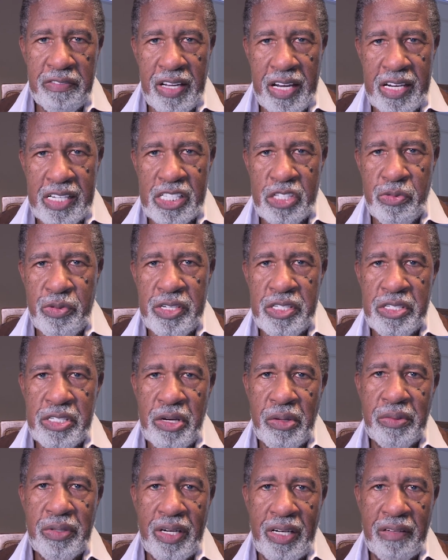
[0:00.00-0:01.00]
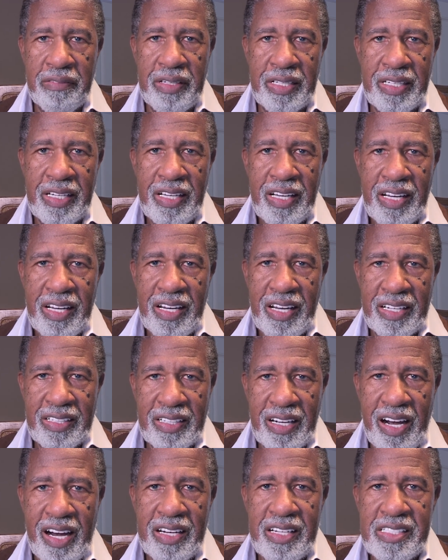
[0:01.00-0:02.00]
as a result of it. And
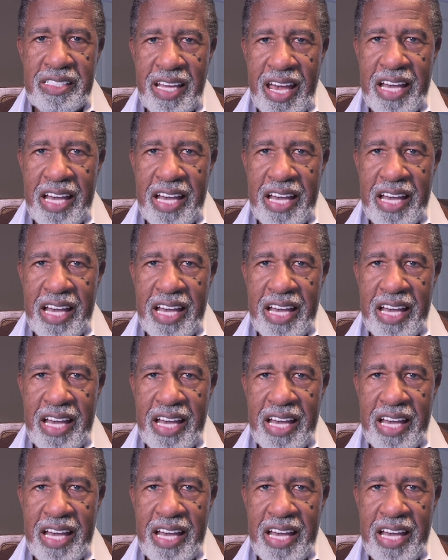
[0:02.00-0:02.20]
God is